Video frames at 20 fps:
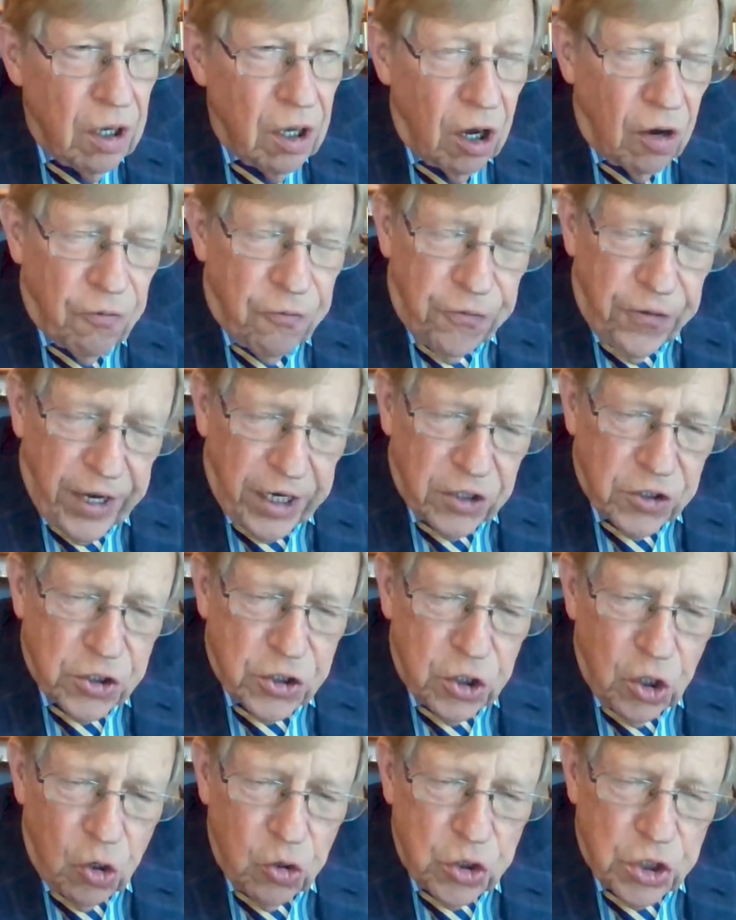affects
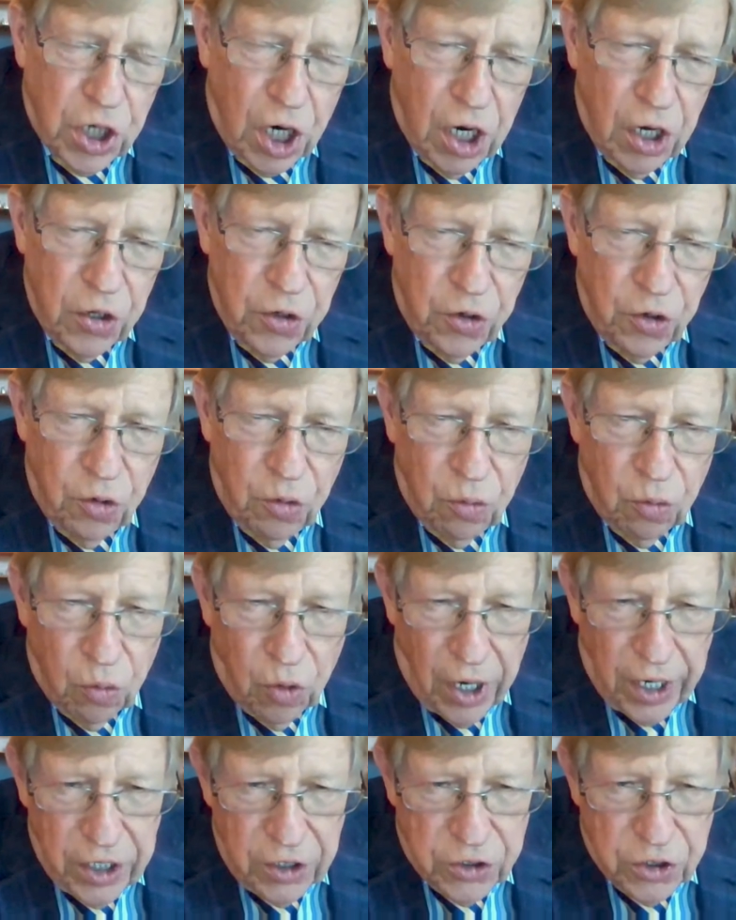those other
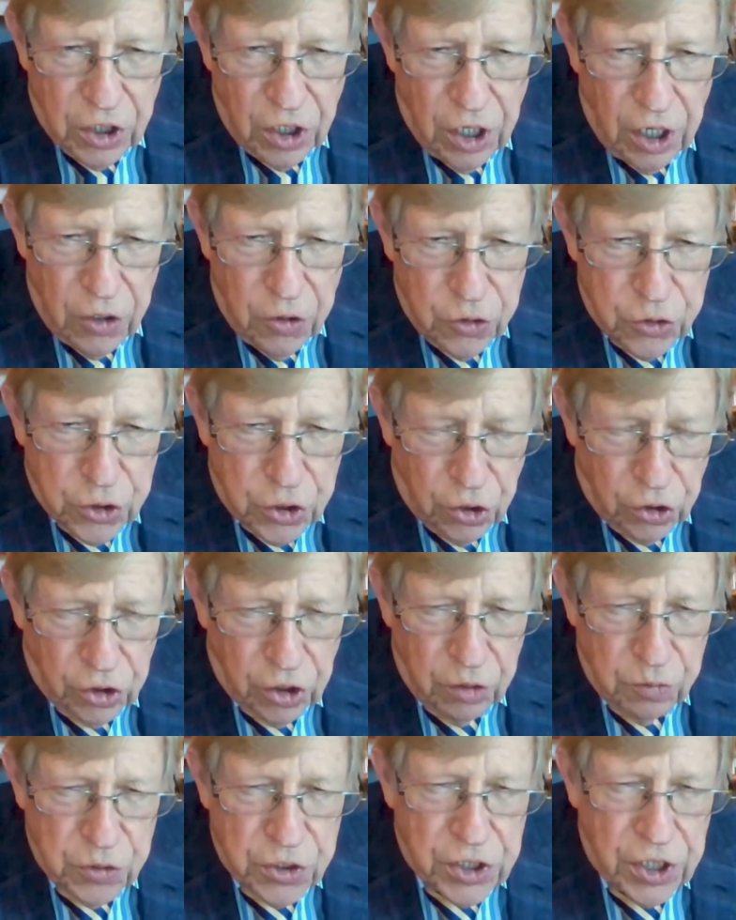rights and other
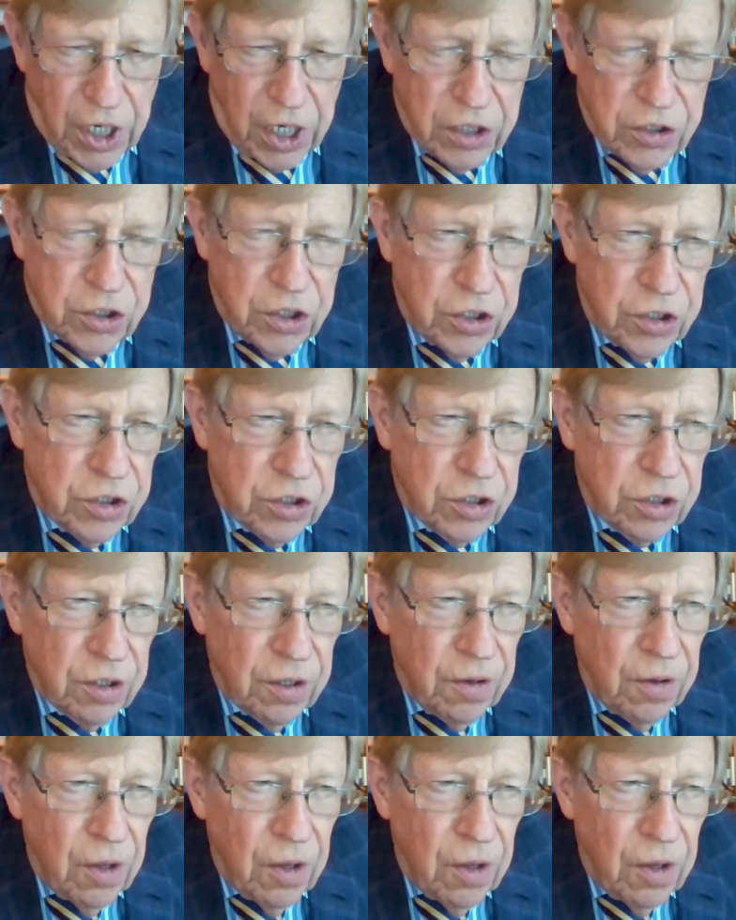circumstances.